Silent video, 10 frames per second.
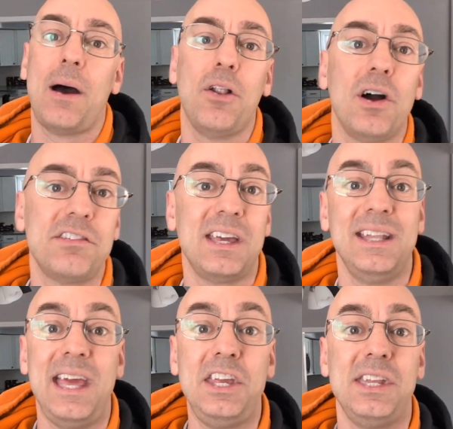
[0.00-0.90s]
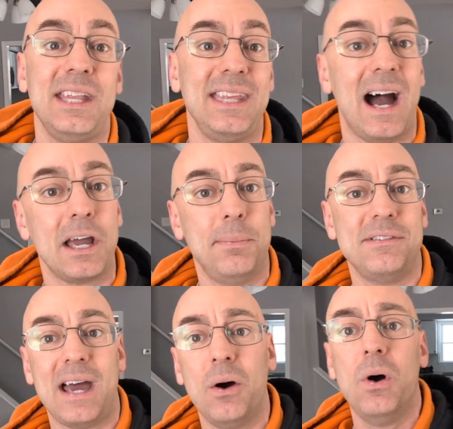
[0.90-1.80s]
How long is it going to take you to get the
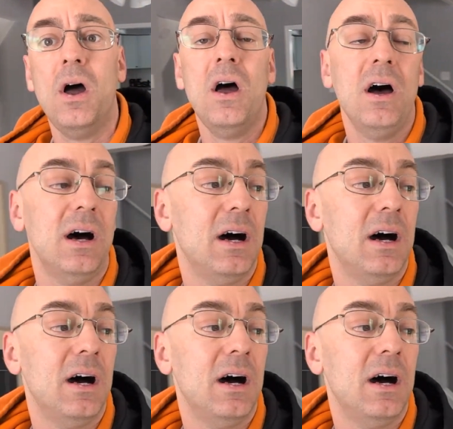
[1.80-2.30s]
occupants out?